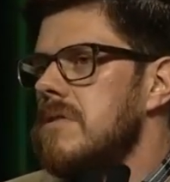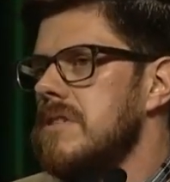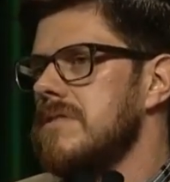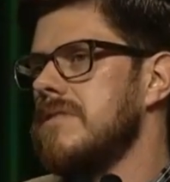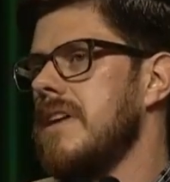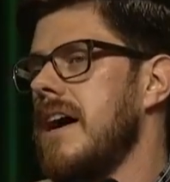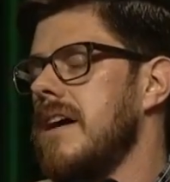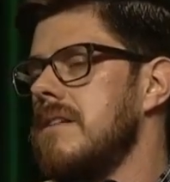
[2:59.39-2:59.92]

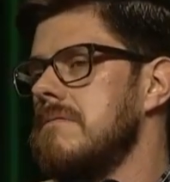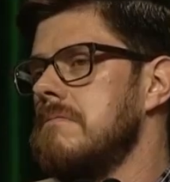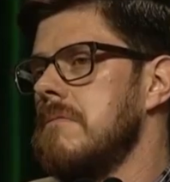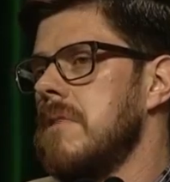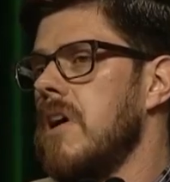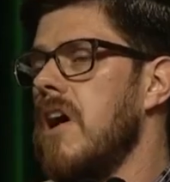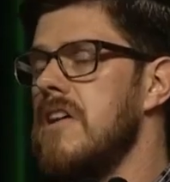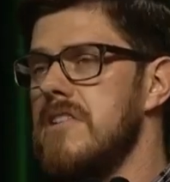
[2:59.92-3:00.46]
Is that
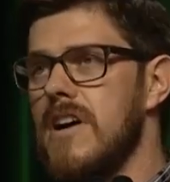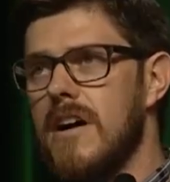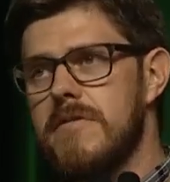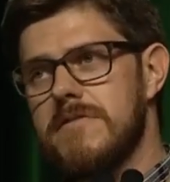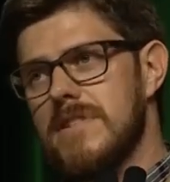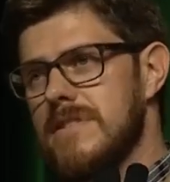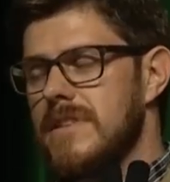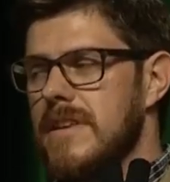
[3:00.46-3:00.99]

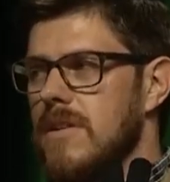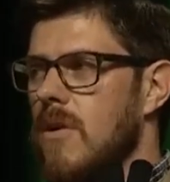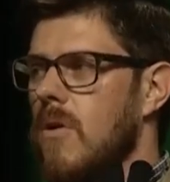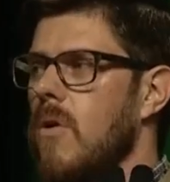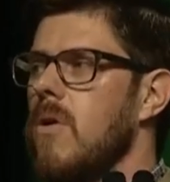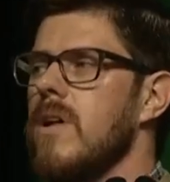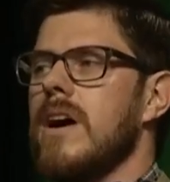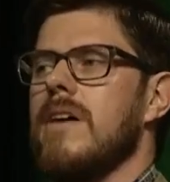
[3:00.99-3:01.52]
enough to say the
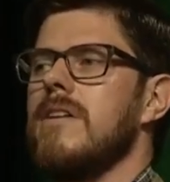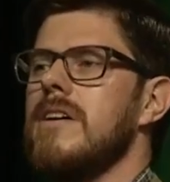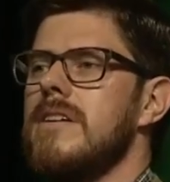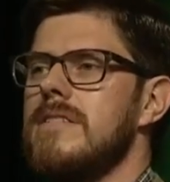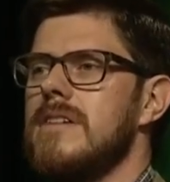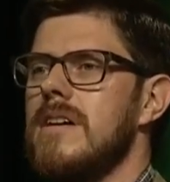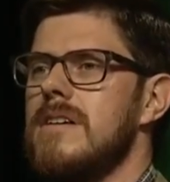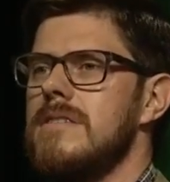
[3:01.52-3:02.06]
whole area
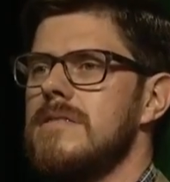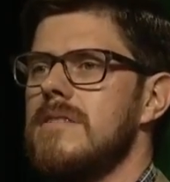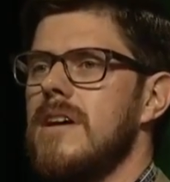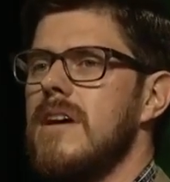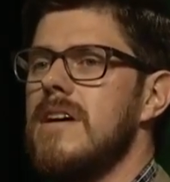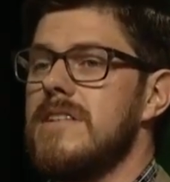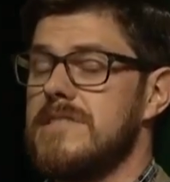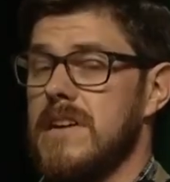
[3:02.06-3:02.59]
does?
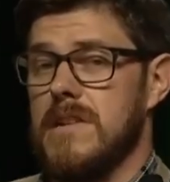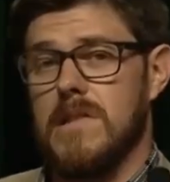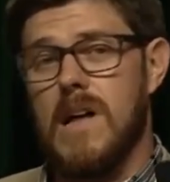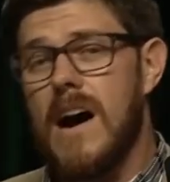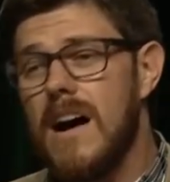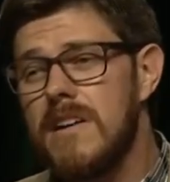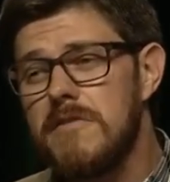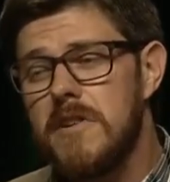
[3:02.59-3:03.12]
Is that a
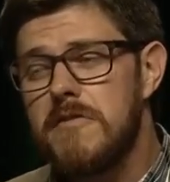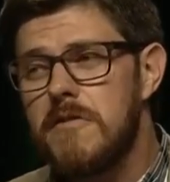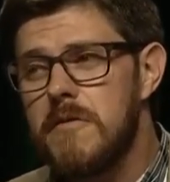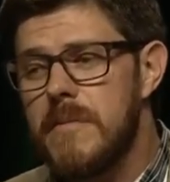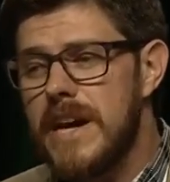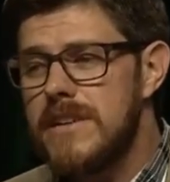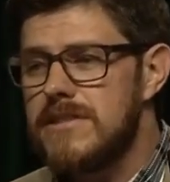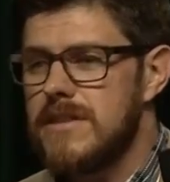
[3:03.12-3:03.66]
lot of
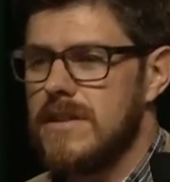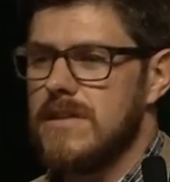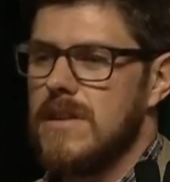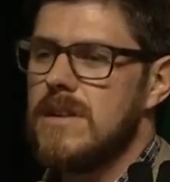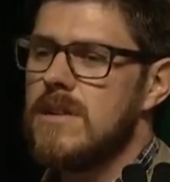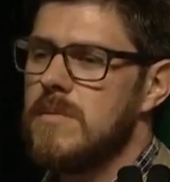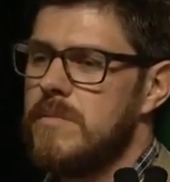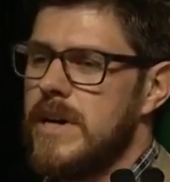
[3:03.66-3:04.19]
information? A
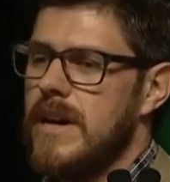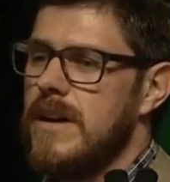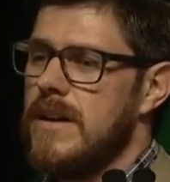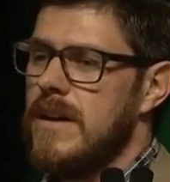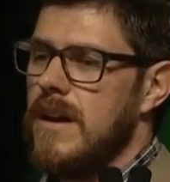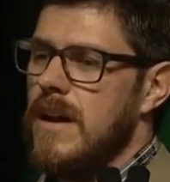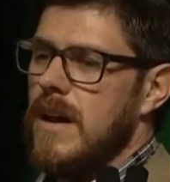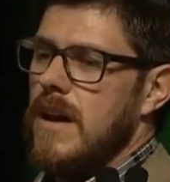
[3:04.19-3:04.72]
little bit.